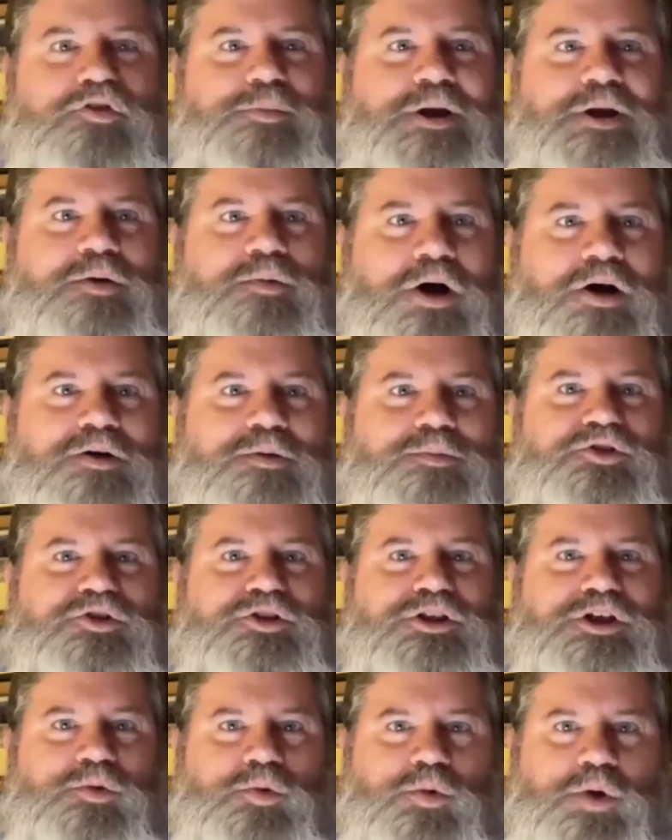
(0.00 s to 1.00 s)
Welcome to
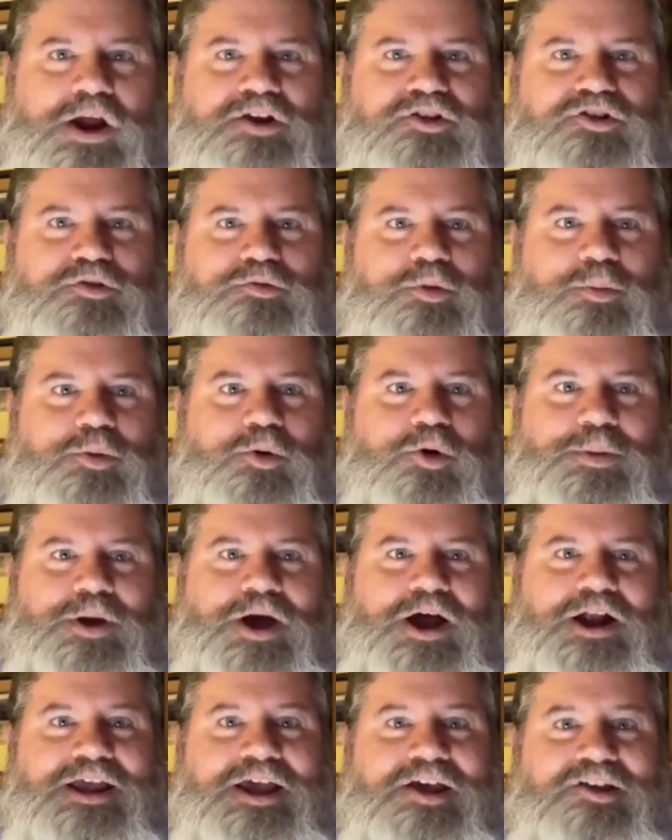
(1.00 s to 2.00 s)
the Ranger Report
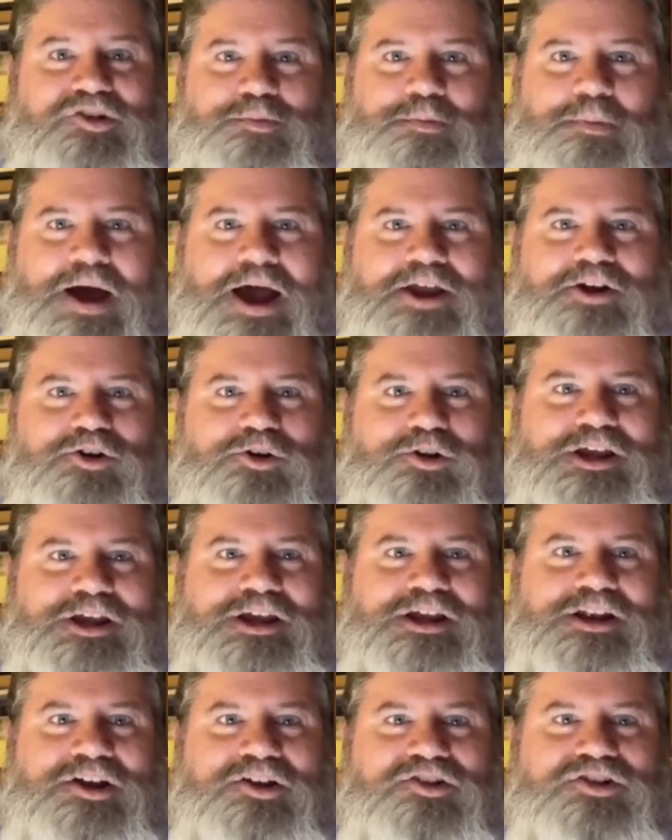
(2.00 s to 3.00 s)
Podcast, Minor League
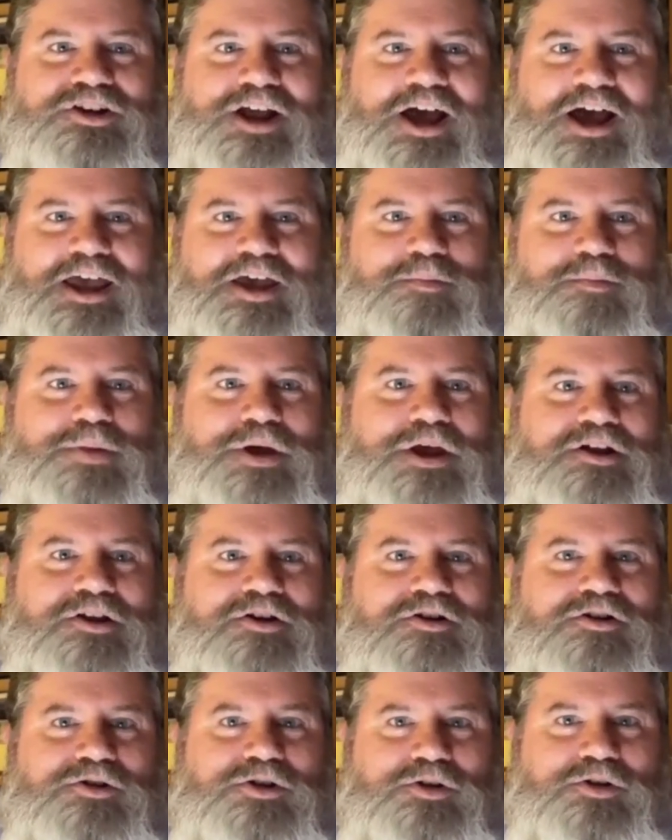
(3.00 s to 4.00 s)
Edition. I am Ben
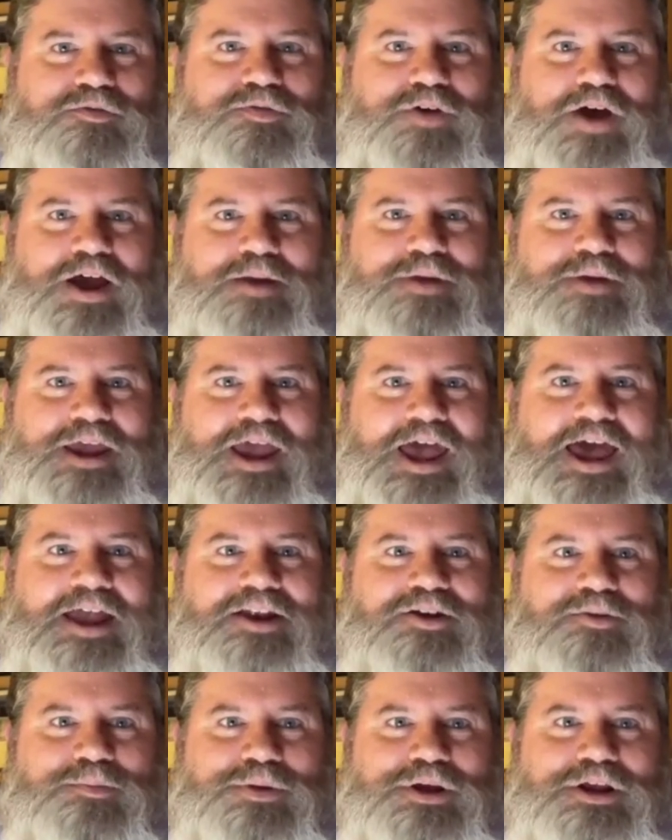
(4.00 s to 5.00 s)
Dieter. You can find me
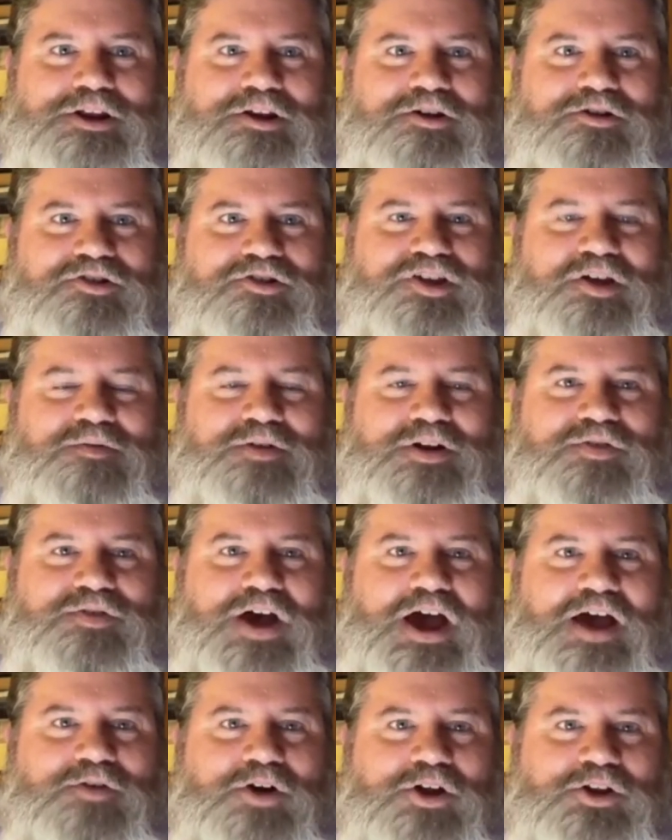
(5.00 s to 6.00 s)
at
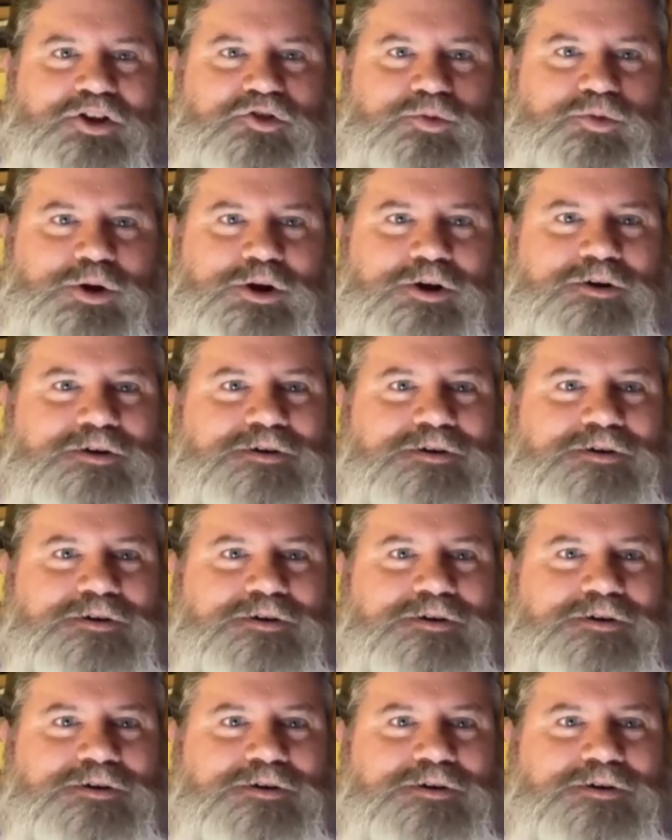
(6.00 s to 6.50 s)
BDieter75 on the Twitter.